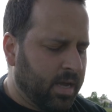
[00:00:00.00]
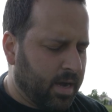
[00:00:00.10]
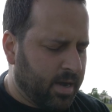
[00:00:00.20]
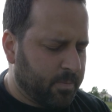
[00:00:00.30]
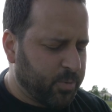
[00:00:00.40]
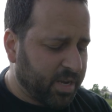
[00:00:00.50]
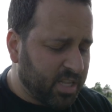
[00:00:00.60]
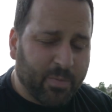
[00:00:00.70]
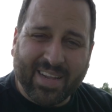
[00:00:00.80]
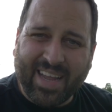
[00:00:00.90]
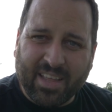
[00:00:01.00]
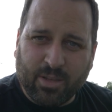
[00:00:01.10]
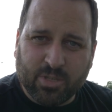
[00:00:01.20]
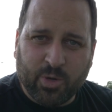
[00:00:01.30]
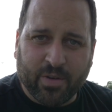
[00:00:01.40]
Um, took a little bit of getting
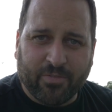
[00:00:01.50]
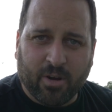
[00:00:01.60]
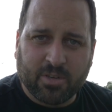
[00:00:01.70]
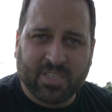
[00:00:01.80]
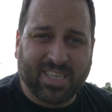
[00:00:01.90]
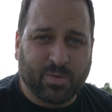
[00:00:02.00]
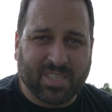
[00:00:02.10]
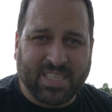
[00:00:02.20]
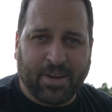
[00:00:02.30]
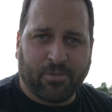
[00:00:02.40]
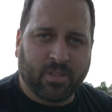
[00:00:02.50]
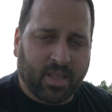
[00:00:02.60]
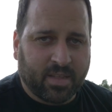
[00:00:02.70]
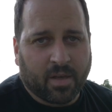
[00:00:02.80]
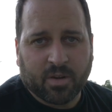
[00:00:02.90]
used to it first just because it was different
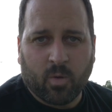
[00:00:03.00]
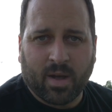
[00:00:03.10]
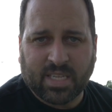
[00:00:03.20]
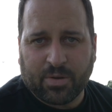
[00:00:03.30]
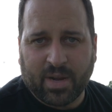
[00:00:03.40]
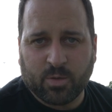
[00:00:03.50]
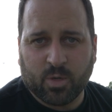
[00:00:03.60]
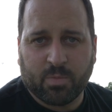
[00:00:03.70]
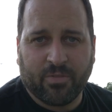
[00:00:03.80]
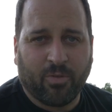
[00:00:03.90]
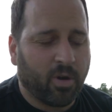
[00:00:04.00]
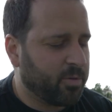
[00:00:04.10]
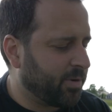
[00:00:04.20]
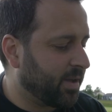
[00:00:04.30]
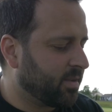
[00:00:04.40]
than the other quads I raced with
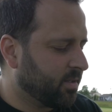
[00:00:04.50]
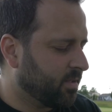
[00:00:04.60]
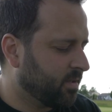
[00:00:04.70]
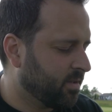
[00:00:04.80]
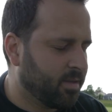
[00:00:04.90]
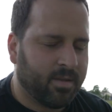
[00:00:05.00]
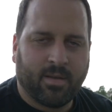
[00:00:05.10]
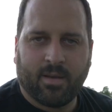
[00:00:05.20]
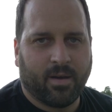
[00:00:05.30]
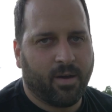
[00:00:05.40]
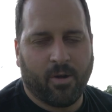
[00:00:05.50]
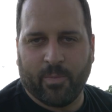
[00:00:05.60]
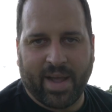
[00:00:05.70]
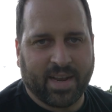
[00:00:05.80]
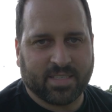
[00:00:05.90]
before, but Oh
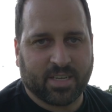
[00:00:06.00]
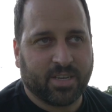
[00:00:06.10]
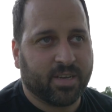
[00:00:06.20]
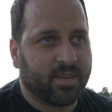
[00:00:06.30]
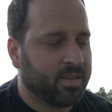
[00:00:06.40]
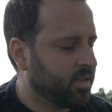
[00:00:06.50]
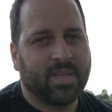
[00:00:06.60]
man, is it good.